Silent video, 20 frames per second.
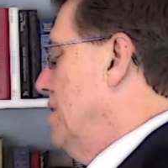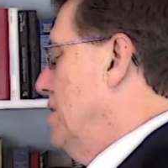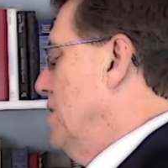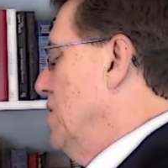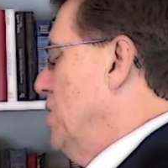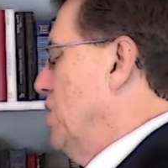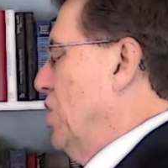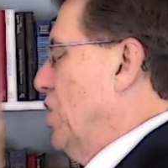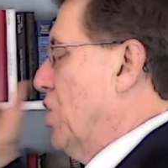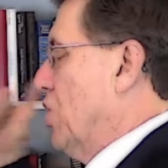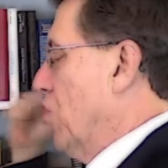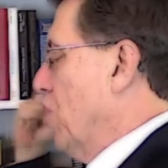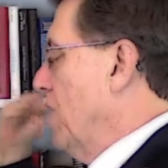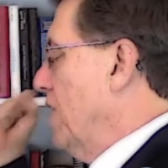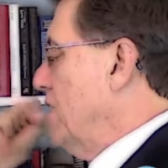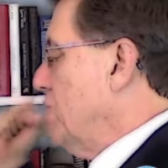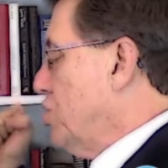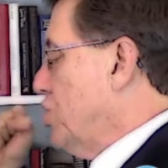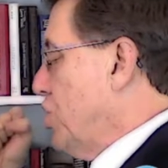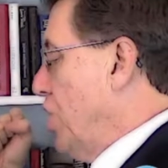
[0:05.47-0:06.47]
and a
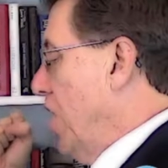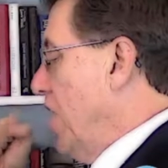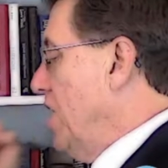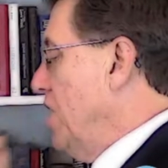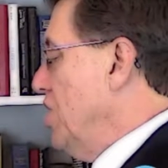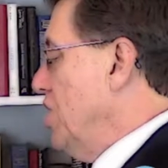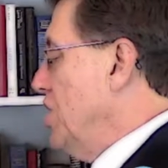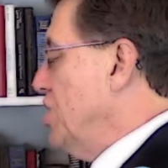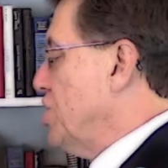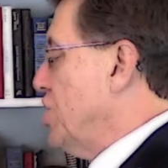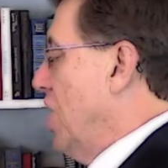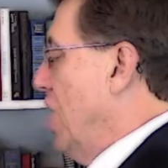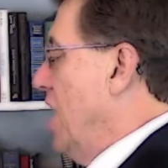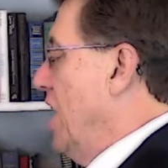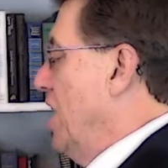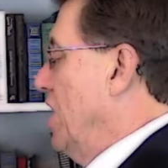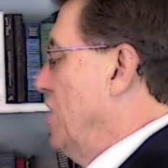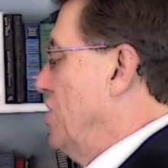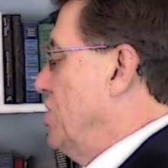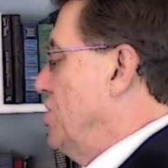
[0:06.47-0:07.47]
great chain in his
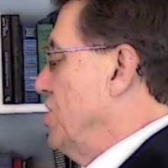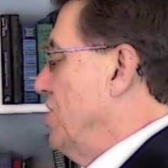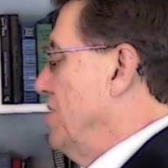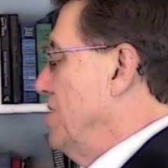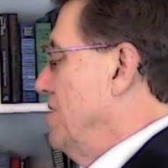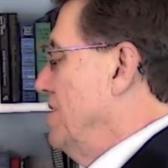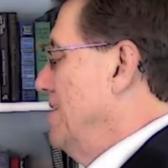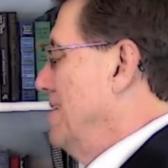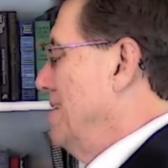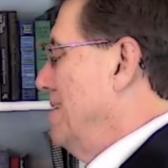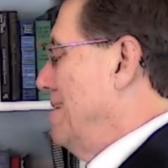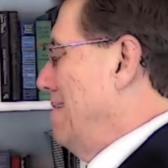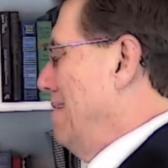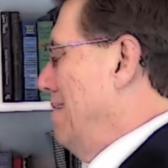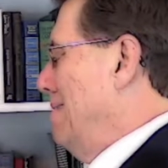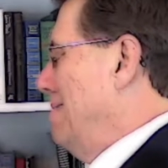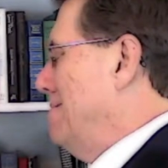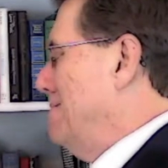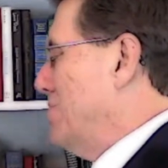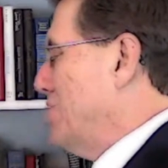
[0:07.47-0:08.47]
hand.
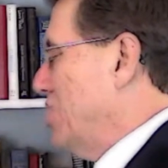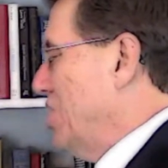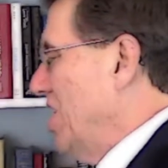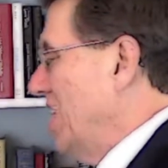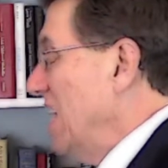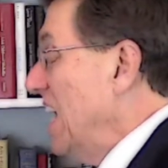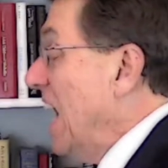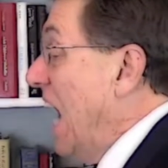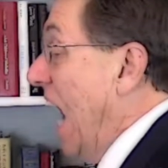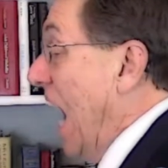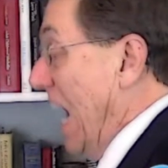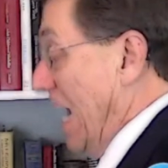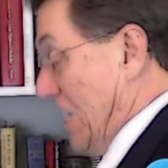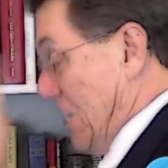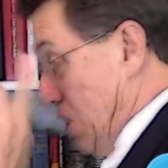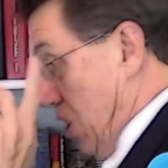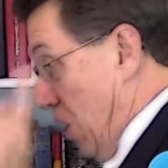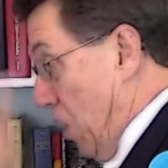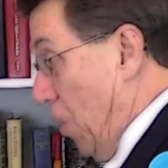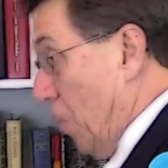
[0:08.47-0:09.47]
See, I
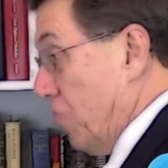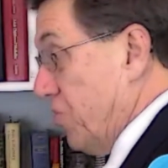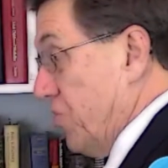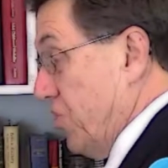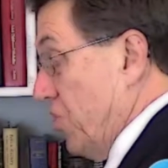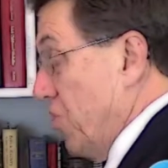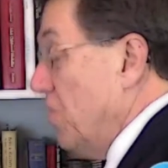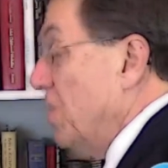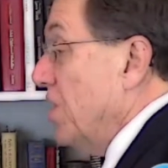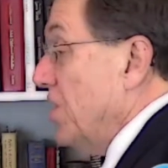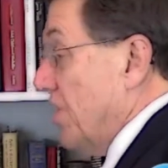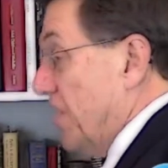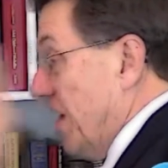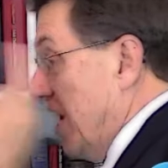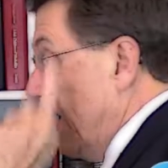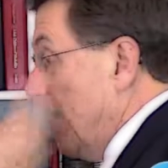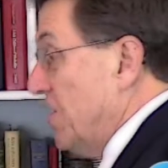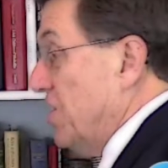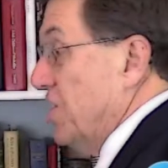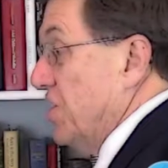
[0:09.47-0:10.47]
told you,
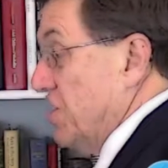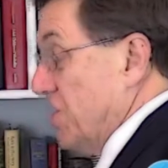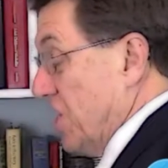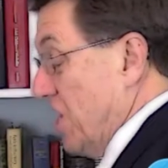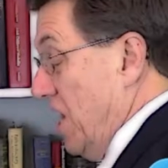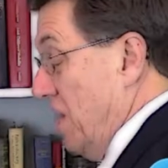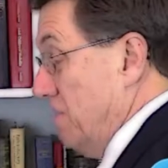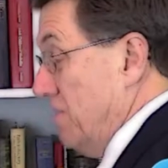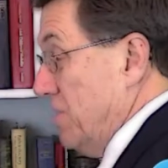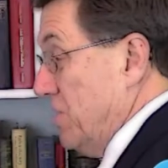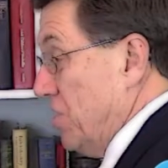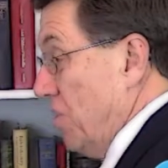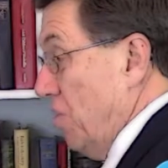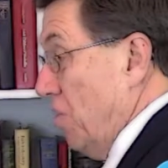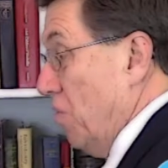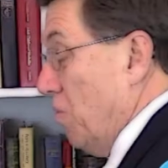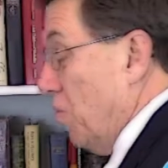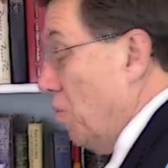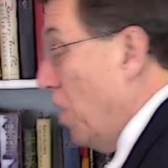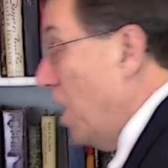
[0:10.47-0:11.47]
the end is coming to...
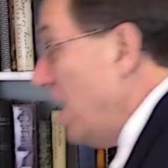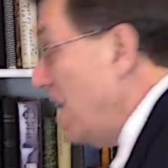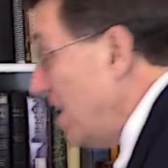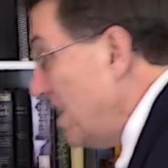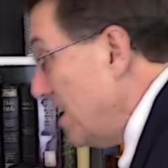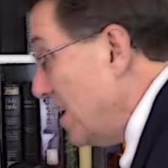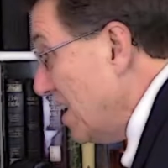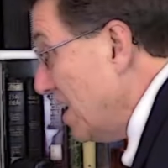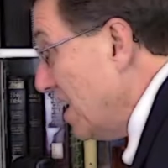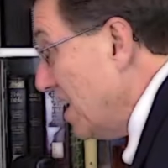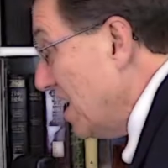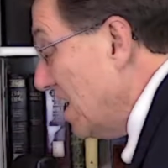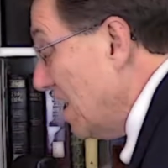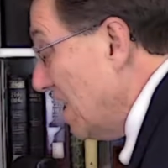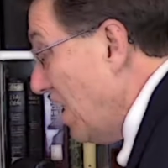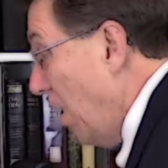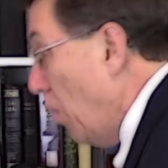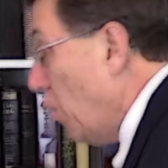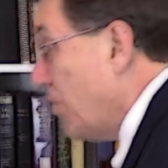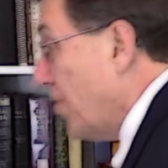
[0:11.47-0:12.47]
What?
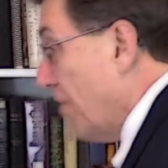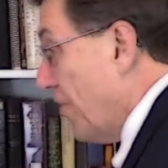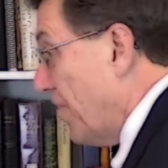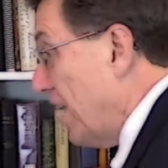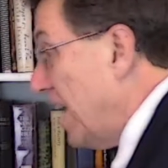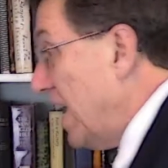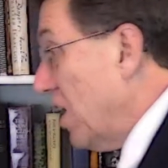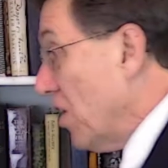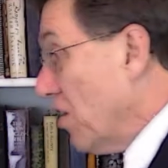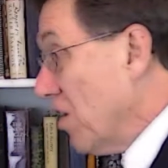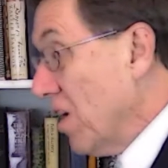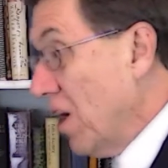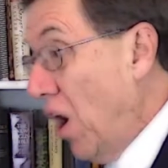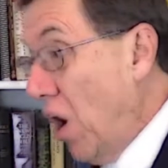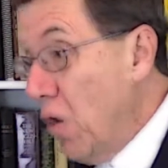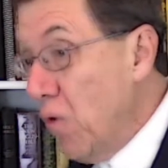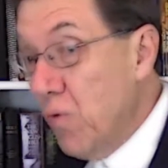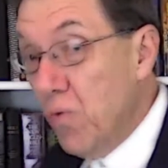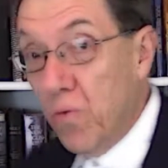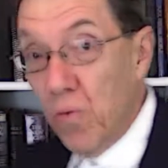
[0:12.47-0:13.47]
Oh, they're here?
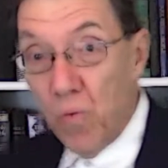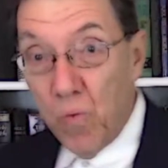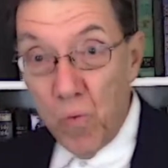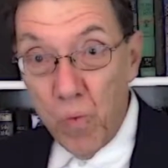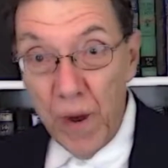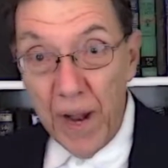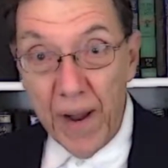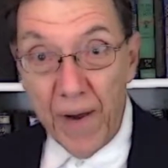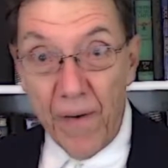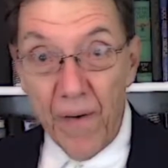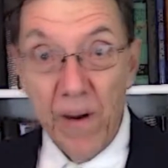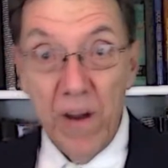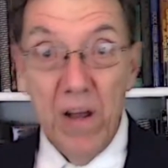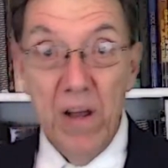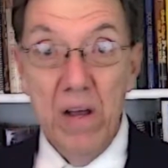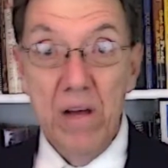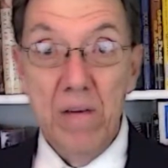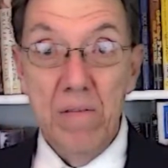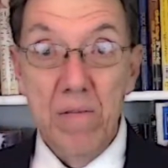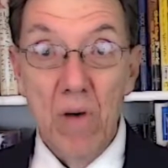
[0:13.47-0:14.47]
Oh, where?
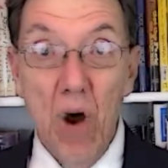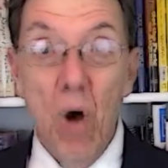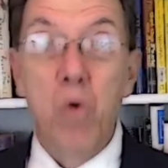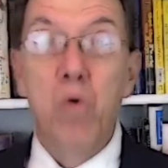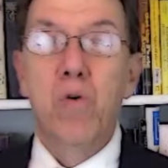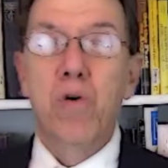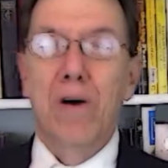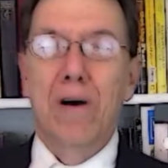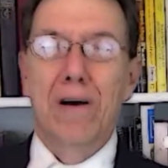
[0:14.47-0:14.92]
Oh,